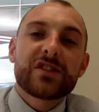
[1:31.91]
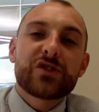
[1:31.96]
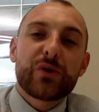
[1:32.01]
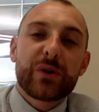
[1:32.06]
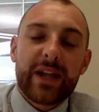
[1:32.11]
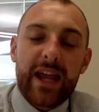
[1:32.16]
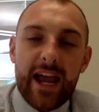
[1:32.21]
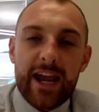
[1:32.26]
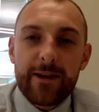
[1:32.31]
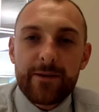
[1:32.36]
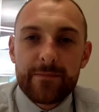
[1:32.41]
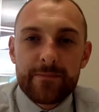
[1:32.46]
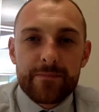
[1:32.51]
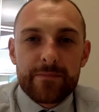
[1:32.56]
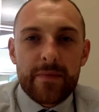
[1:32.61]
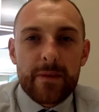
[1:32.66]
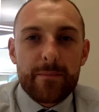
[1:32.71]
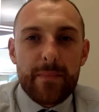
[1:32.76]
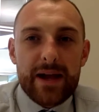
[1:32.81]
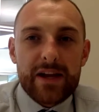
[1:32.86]
So again,
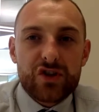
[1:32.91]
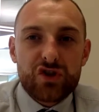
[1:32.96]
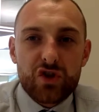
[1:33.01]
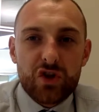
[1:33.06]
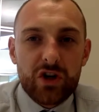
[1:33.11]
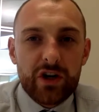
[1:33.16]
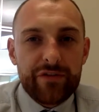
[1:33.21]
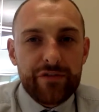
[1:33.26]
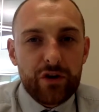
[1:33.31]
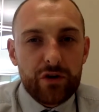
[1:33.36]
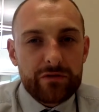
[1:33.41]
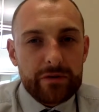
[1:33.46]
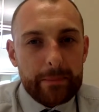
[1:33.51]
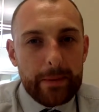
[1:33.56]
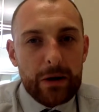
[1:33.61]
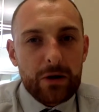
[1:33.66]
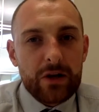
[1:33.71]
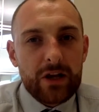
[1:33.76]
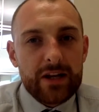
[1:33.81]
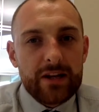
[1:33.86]
make sure if you're
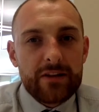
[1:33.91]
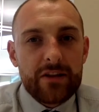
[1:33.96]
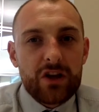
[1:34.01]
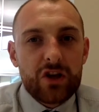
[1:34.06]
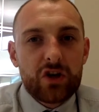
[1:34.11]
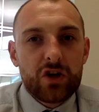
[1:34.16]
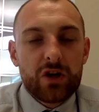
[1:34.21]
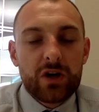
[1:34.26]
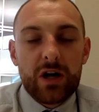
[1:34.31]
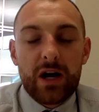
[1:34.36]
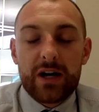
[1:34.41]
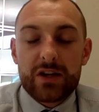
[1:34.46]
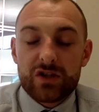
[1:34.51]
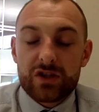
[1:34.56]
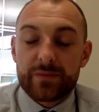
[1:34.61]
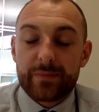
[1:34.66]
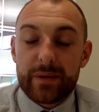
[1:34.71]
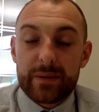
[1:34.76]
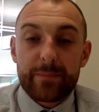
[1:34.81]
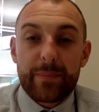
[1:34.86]
remote learning that you're
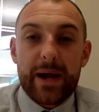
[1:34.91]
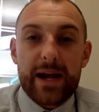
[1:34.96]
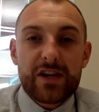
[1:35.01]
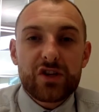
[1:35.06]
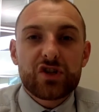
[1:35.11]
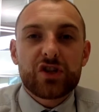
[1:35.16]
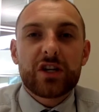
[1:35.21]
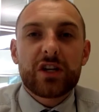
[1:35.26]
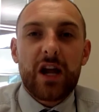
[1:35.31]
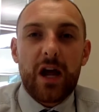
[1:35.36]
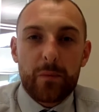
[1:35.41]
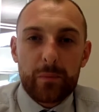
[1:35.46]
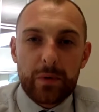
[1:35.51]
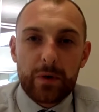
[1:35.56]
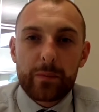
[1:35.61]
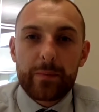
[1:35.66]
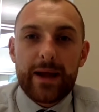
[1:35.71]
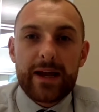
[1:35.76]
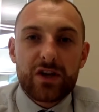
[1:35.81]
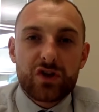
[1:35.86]
just being patient, and
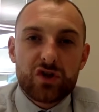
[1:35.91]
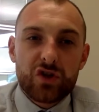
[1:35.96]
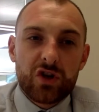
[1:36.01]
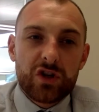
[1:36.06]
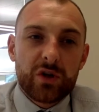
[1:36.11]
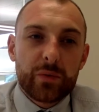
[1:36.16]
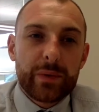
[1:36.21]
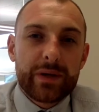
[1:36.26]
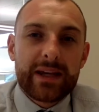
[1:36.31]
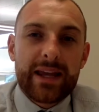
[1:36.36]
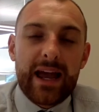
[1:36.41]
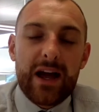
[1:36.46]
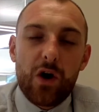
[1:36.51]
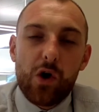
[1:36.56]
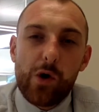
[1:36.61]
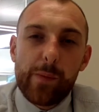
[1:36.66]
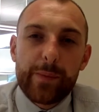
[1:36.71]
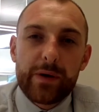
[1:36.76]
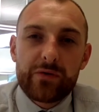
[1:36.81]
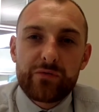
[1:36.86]
we'll make sure that we get
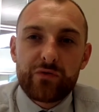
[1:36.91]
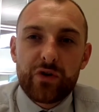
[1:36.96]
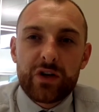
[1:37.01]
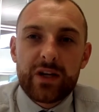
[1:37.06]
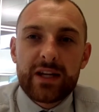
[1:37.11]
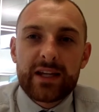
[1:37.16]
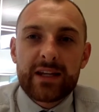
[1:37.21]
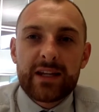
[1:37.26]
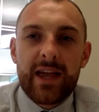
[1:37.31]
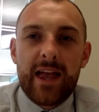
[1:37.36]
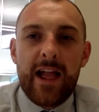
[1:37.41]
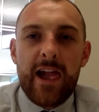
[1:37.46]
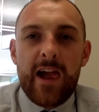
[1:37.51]
up and running